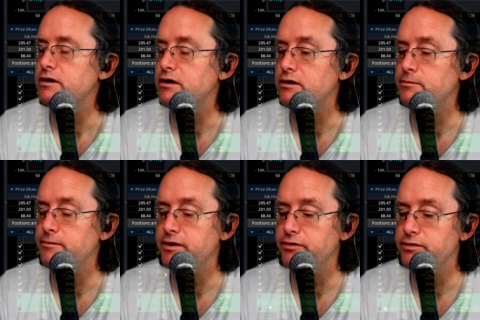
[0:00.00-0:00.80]

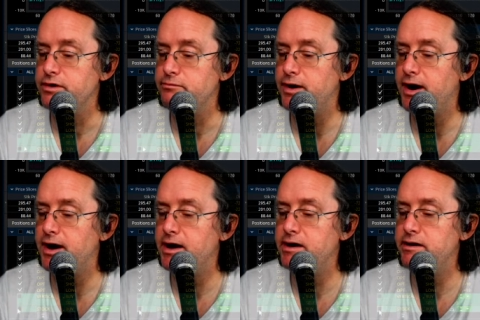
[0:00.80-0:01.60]
If we were to
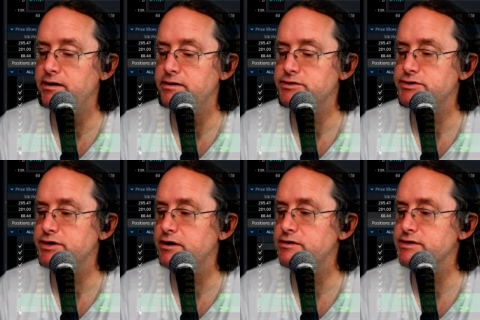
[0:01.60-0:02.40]
buy
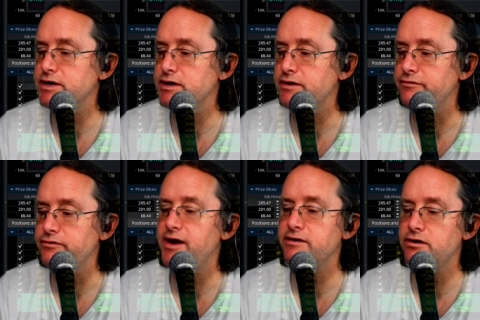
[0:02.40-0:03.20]
shares and
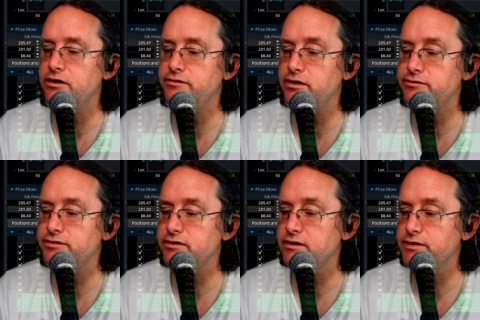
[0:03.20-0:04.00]
flatten out our
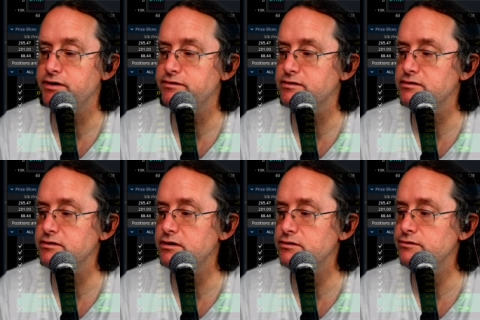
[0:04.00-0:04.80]
delta coming into the
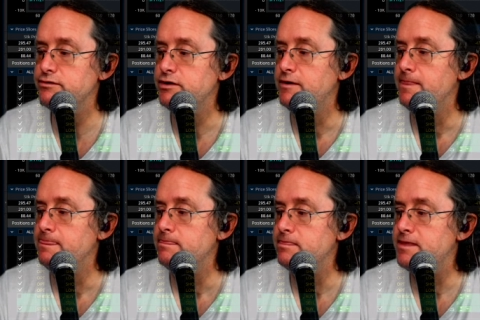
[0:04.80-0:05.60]
close,
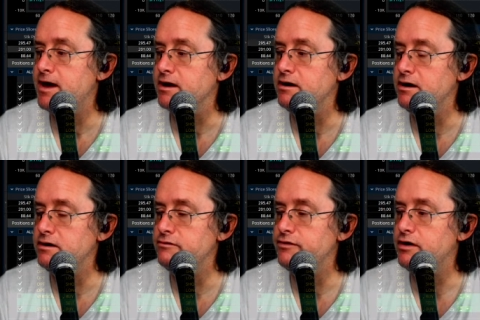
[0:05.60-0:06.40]
that
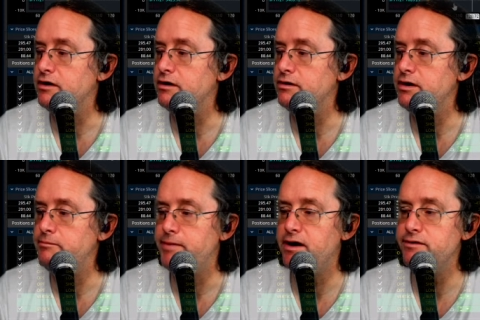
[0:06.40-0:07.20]
kind of
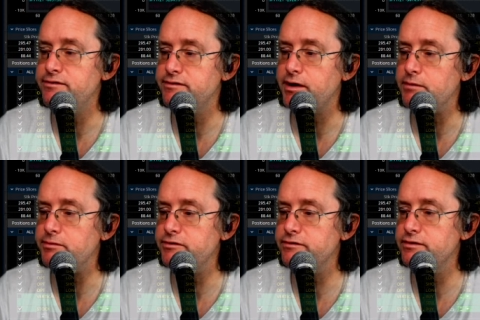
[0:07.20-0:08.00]
it balances out our
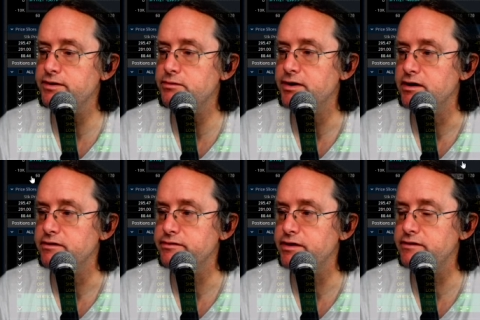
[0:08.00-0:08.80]
position a little
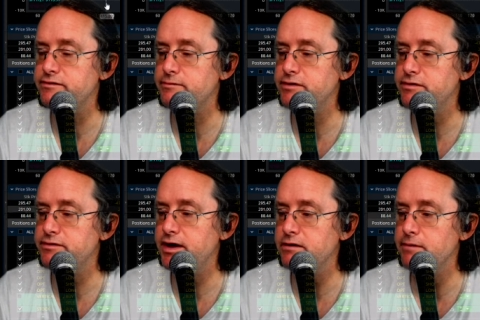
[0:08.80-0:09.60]
bit. So that's something to
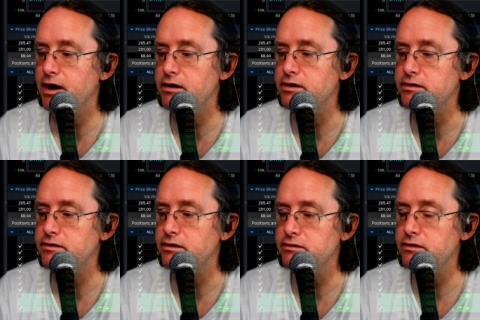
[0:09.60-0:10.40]
think about.
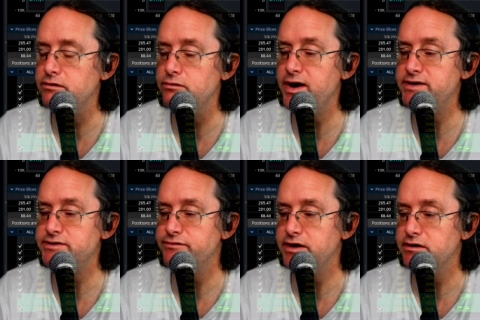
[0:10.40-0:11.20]
And other
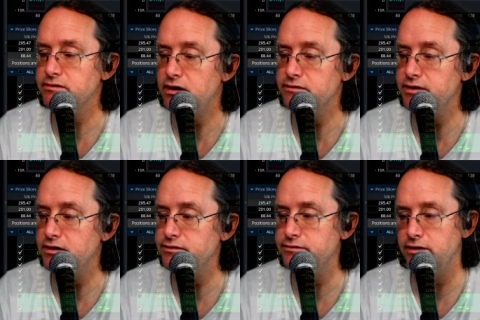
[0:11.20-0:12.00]
ways of getting long
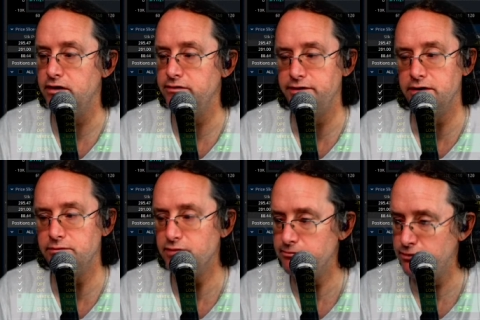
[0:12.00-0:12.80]
deltas are
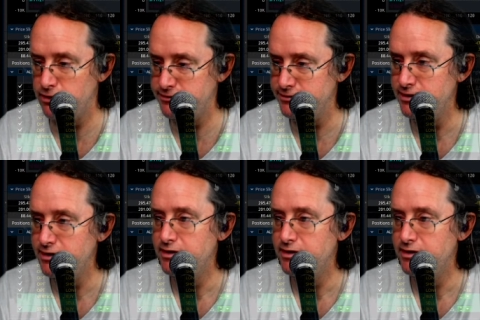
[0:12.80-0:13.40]
selling more puts.